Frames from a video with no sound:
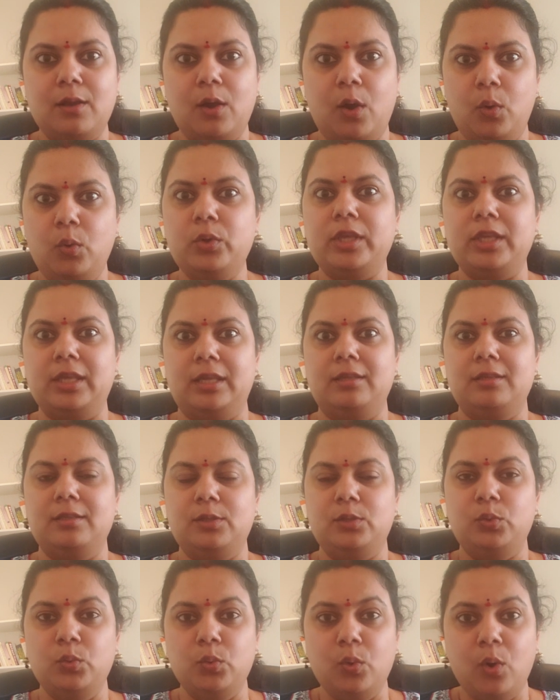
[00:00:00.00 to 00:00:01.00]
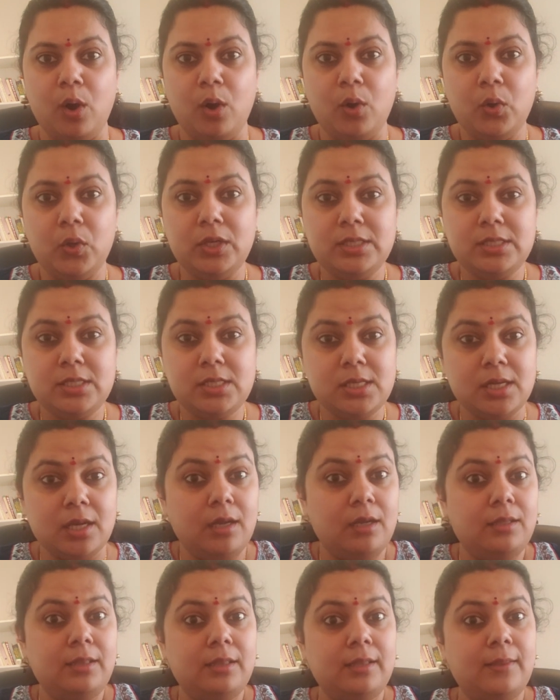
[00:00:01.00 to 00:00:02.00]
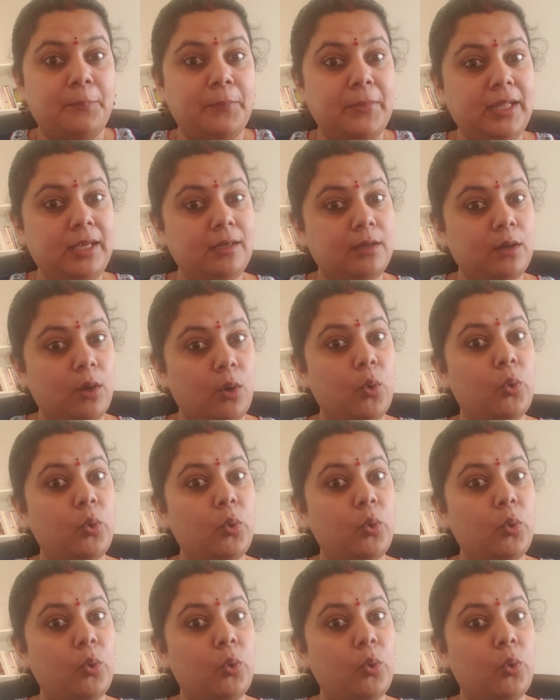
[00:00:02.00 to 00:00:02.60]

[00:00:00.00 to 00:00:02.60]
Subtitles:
okay, you all churn the milk